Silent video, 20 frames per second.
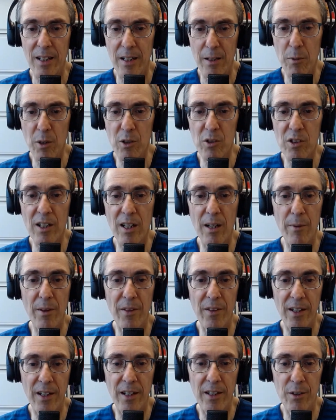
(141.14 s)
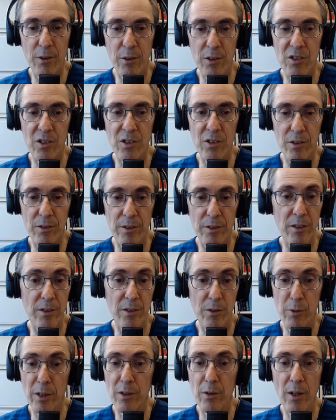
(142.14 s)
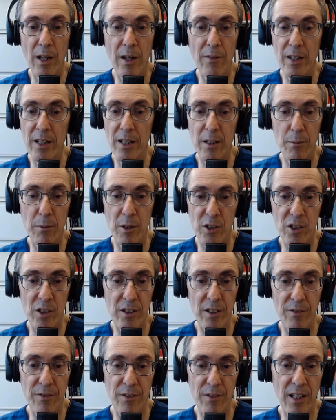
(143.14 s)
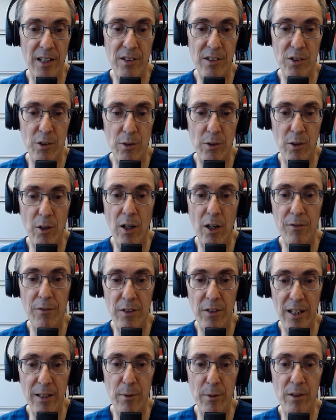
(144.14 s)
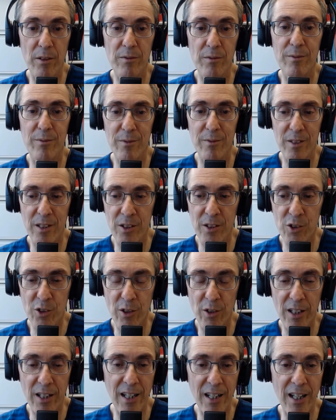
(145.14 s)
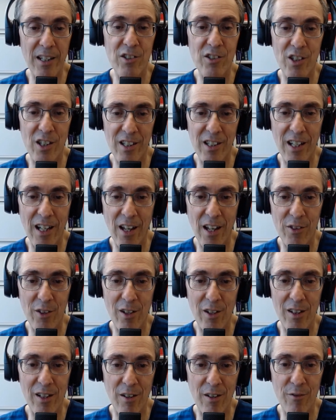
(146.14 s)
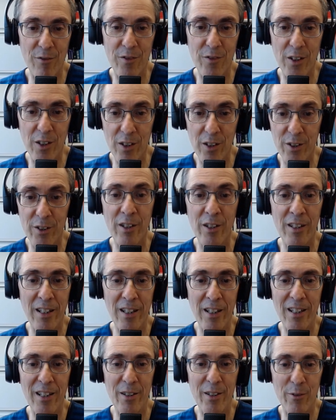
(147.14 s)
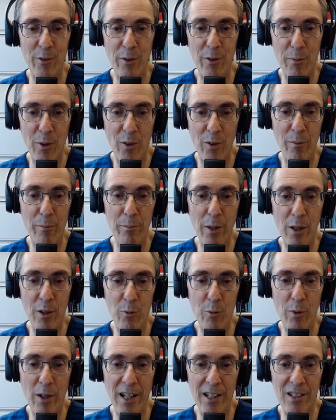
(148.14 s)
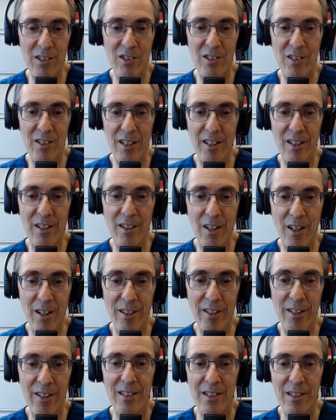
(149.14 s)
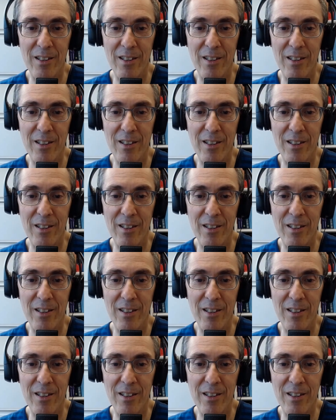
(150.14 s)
Yeah, the most common thing I do is to we don't have any commercial device, so off-label inserting an angiocatheter that I filled with molten bone wax, let it harden,